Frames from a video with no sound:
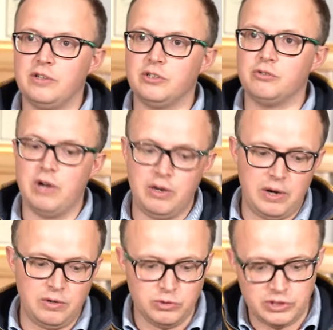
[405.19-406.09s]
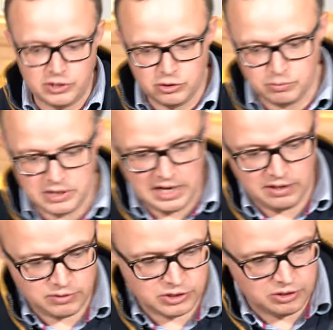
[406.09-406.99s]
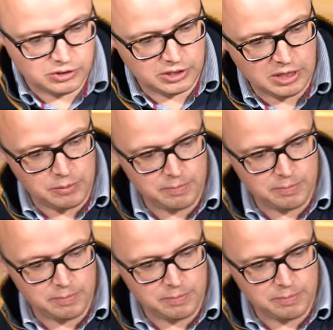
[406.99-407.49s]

it's a great way and also it stops any of the solution coming